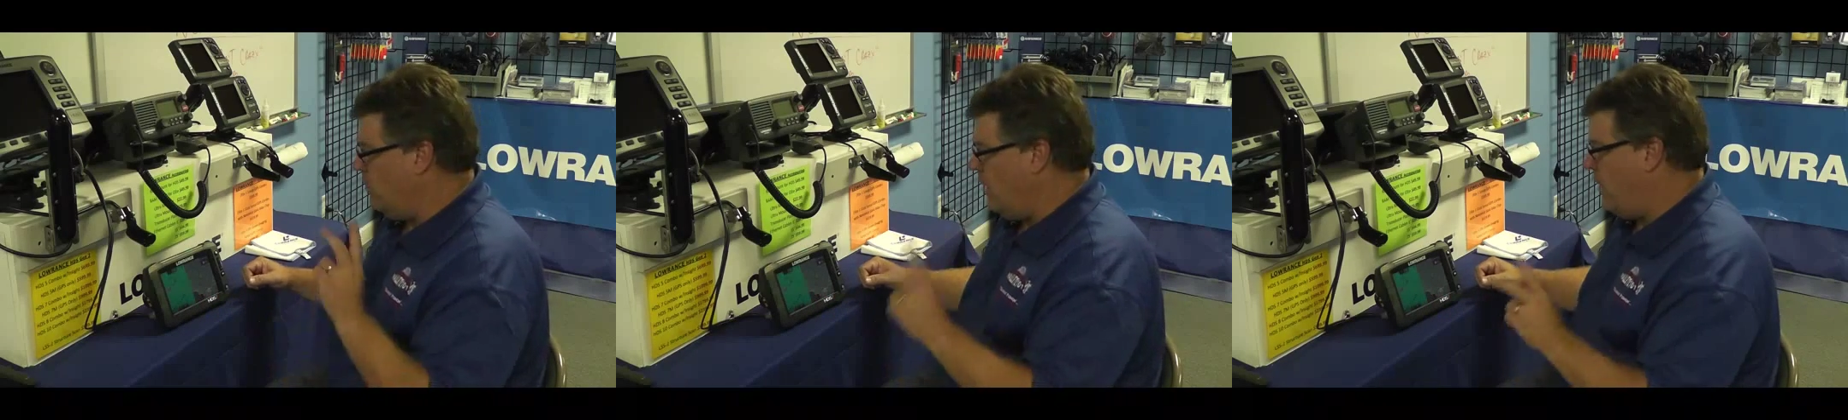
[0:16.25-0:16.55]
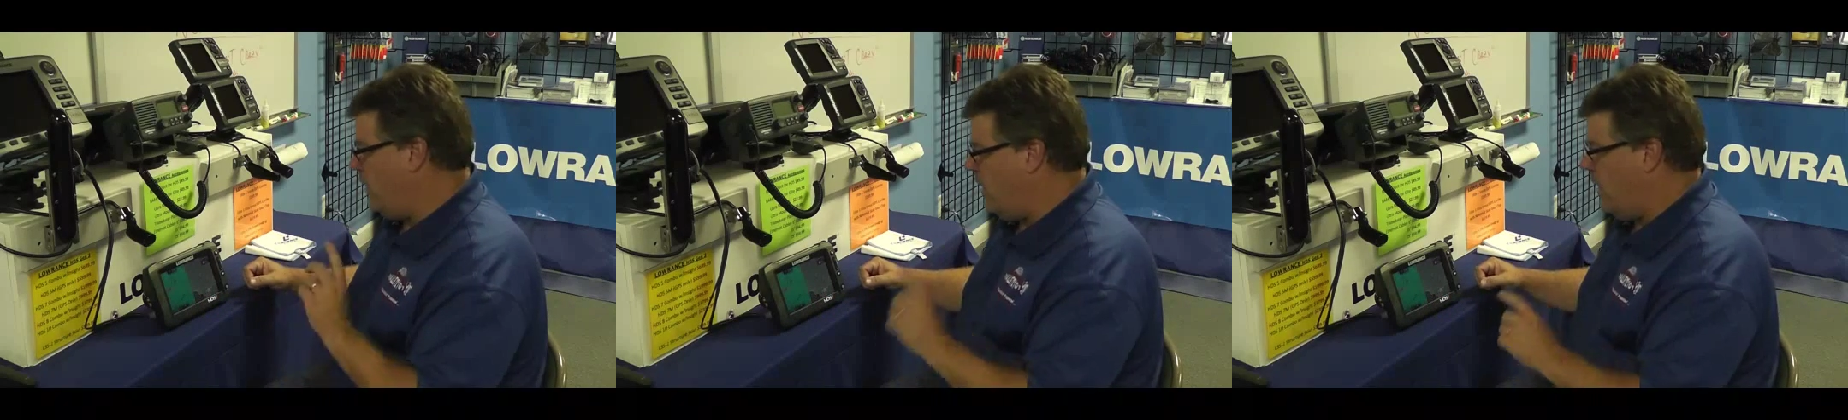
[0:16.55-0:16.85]
but
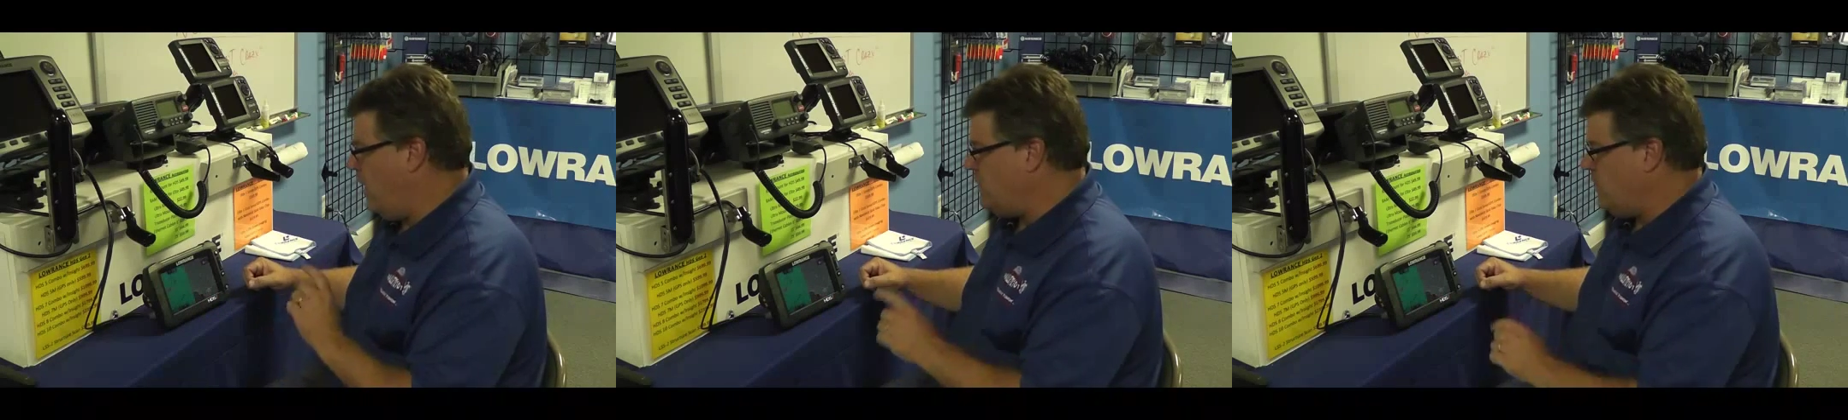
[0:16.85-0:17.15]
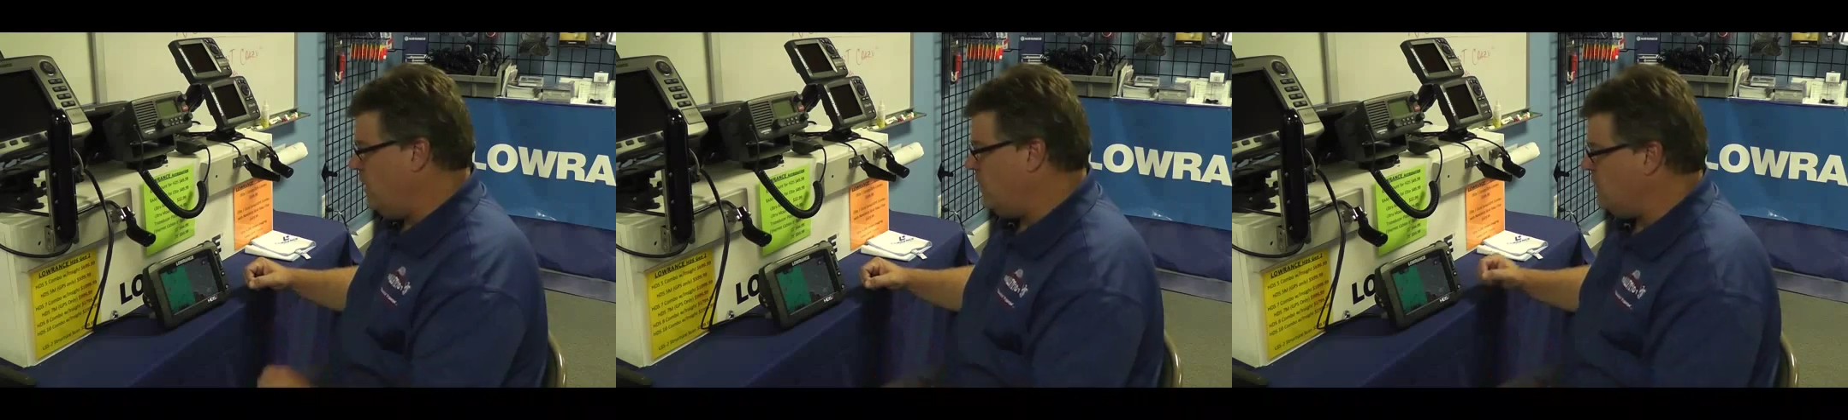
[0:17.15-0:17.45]
on the
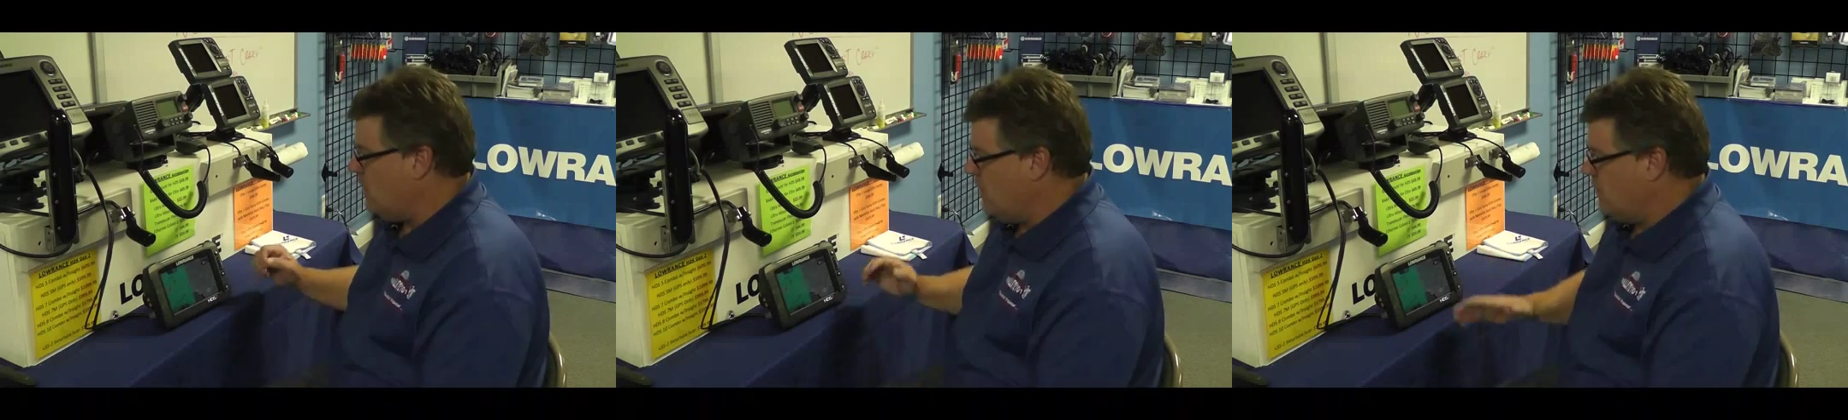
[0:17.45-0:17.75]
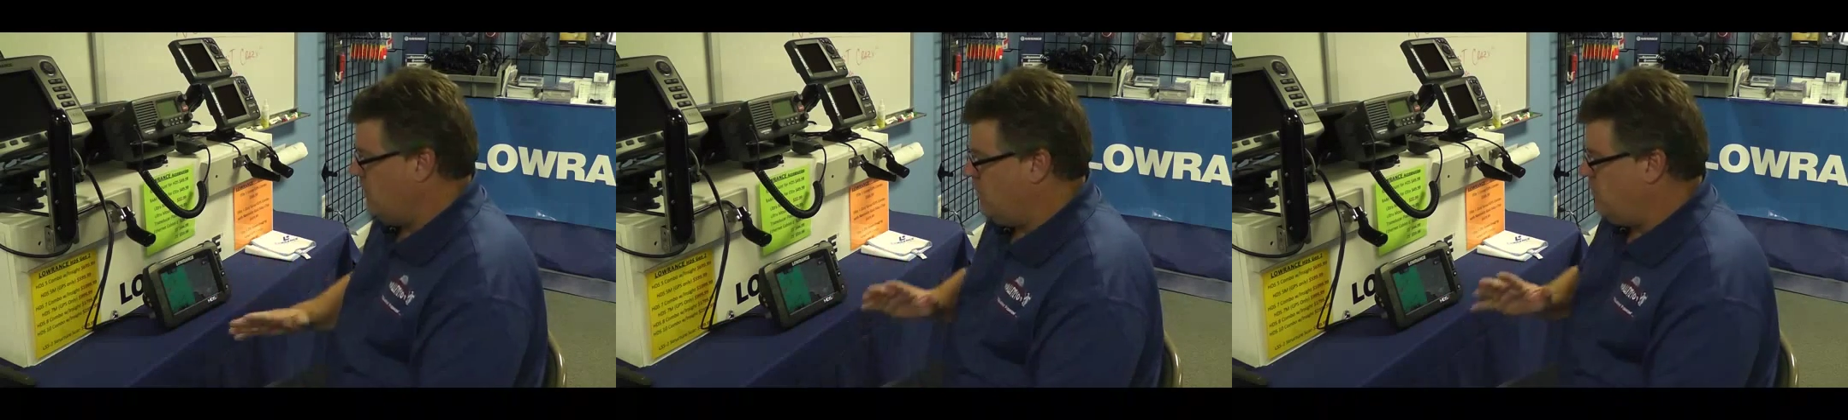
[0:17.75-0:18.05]
HDS
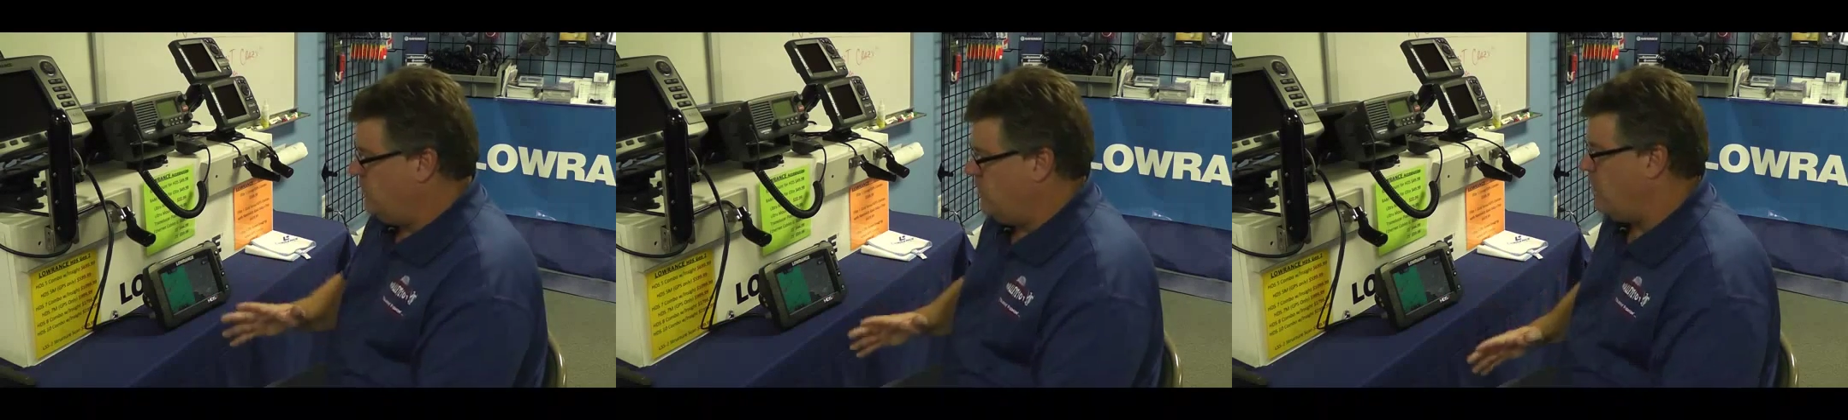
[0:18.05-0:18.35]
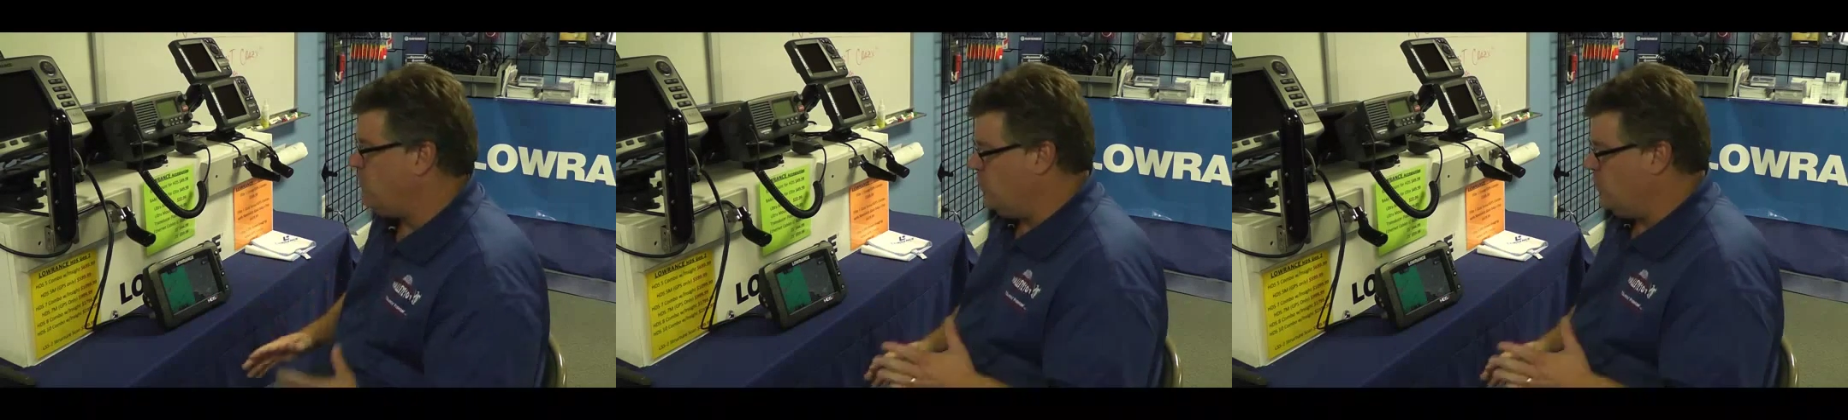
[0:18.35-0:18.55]
Gen 2 Touch,